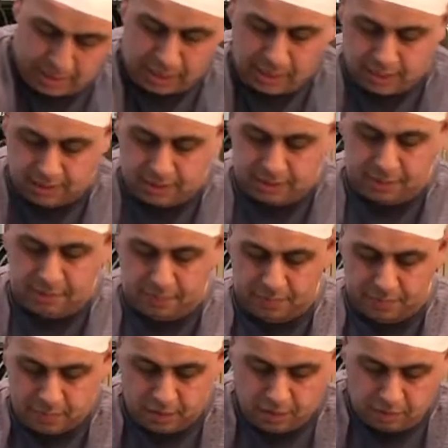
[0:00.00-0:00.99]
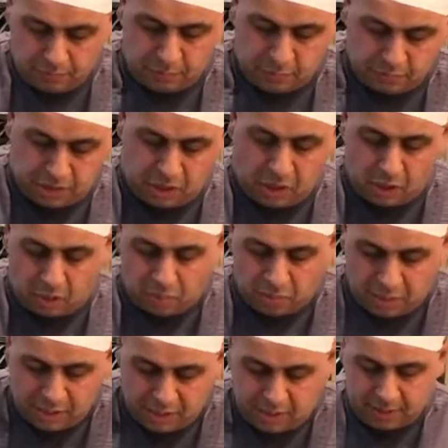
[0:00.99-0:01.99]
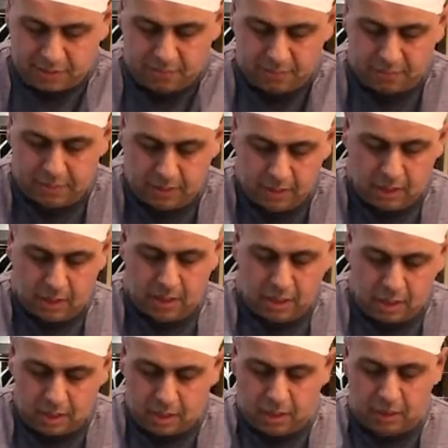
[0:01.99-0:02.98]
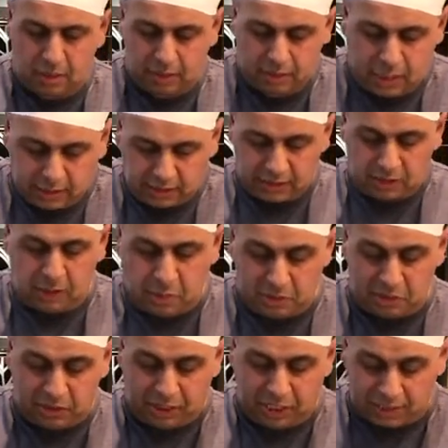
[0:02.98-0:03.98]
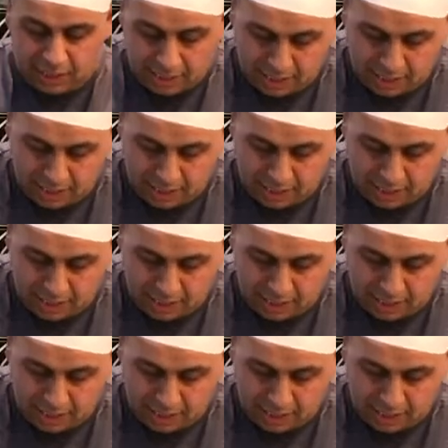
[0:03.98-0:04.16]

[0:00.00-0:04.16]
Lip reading: Yes, for the naan bread. Okay, it's coming together